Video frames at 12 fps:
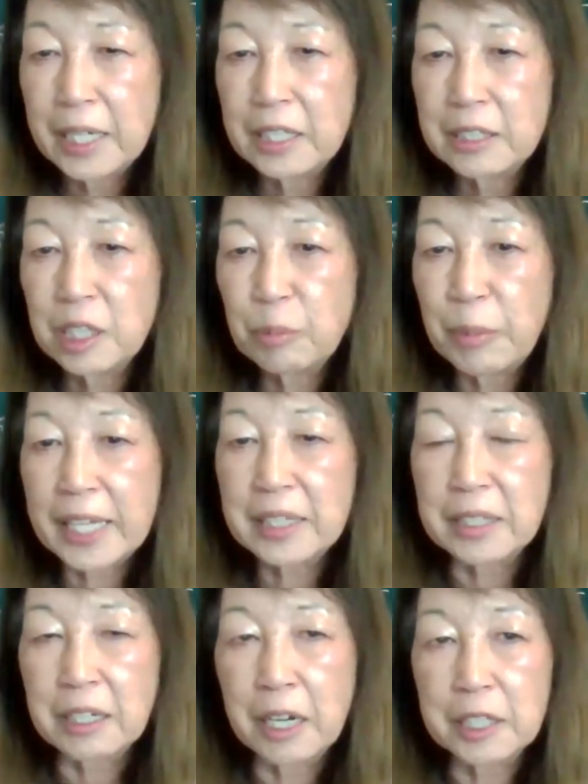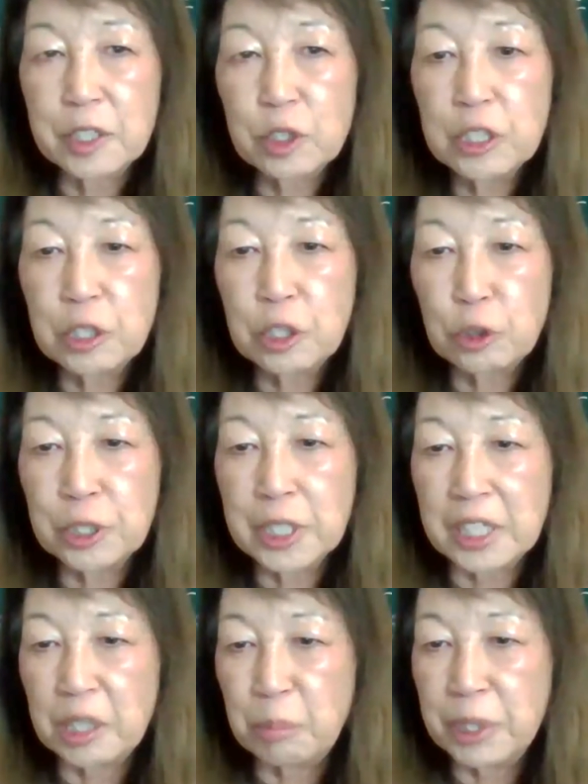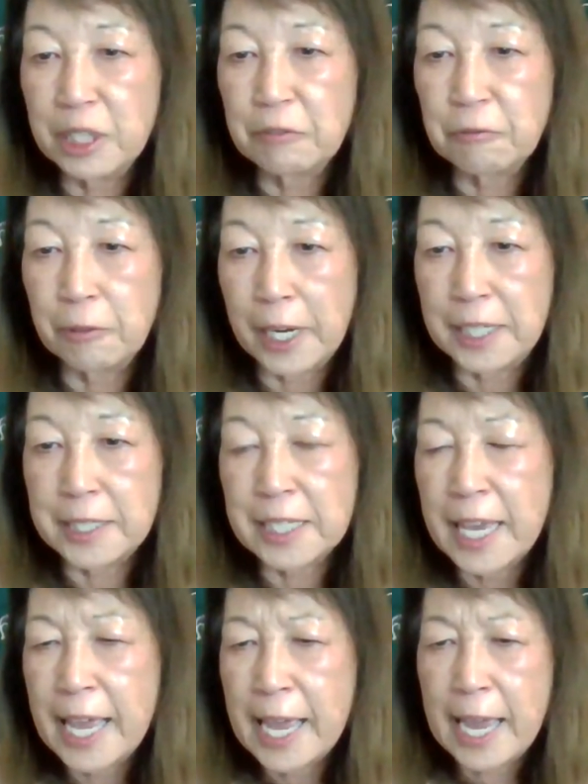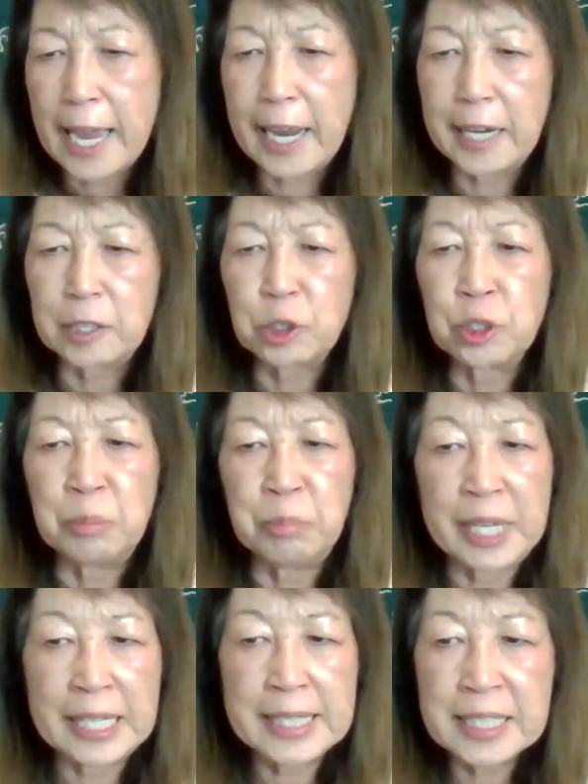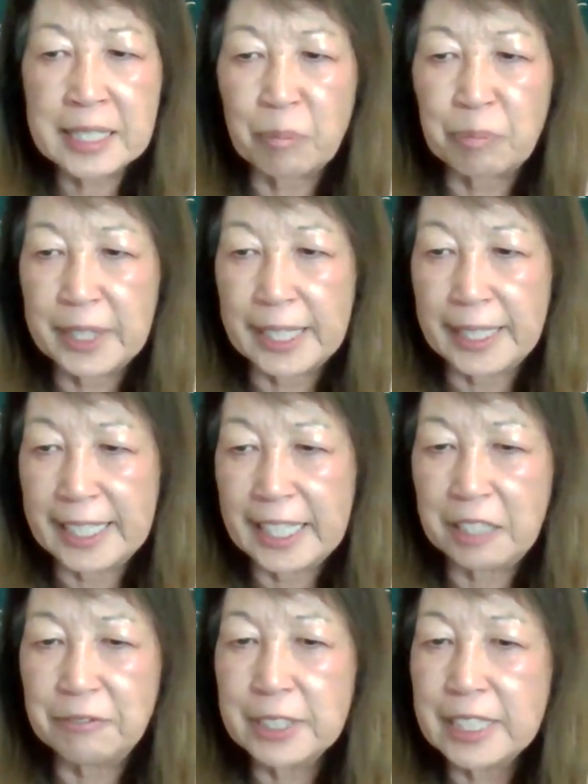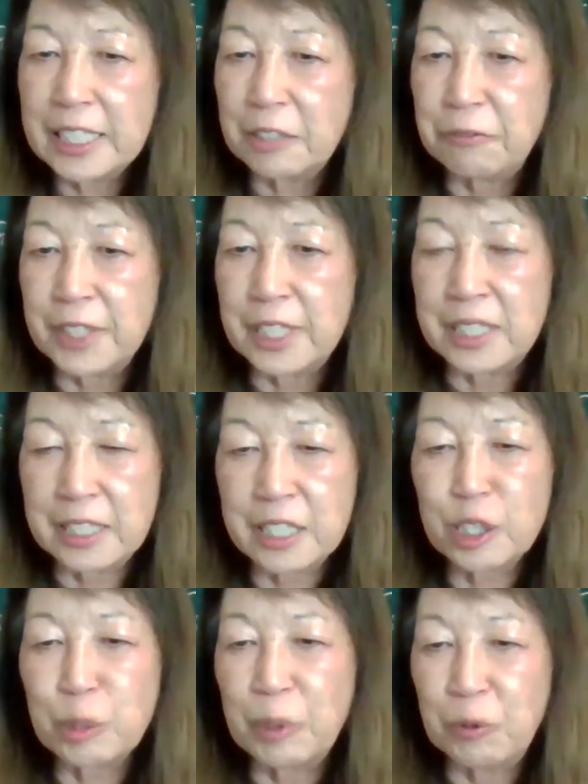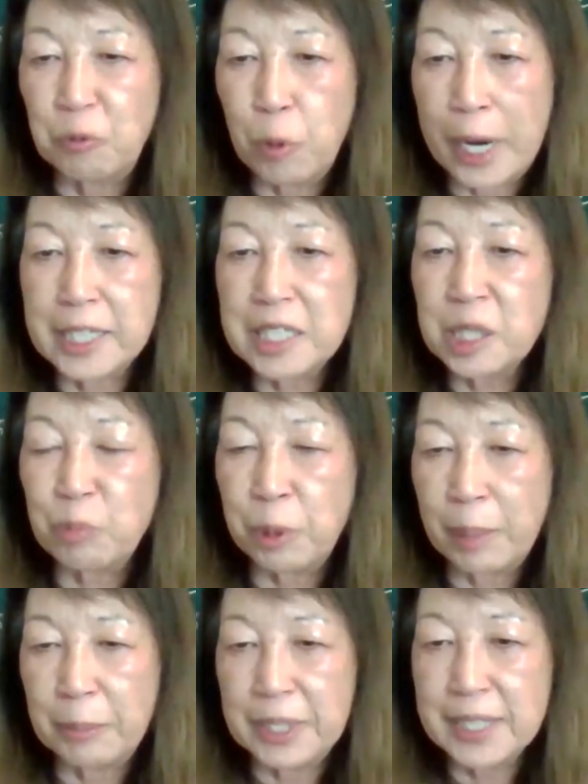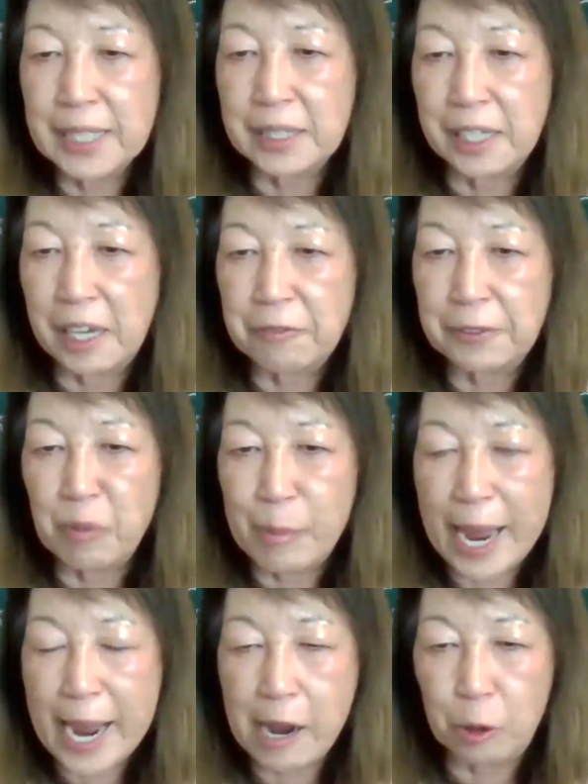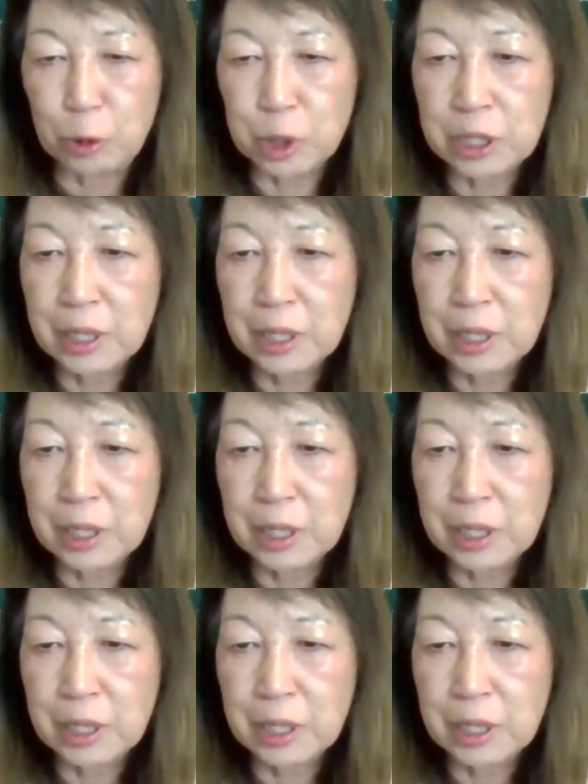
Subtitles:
to make the Constitution and the Bill of Rights actually mean something, even if the system of white supremacy left them out.